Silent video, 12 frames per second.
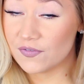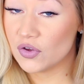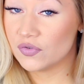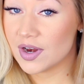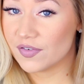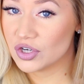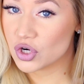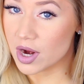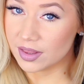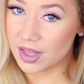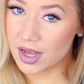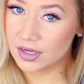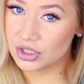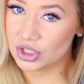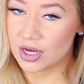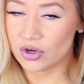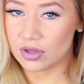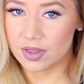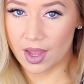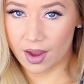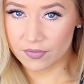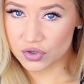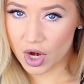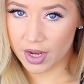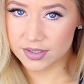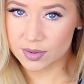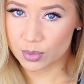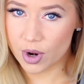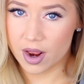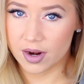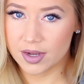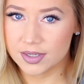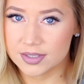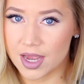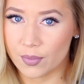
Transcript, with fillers: If you've never tried Lush and you're thinking of trying some products,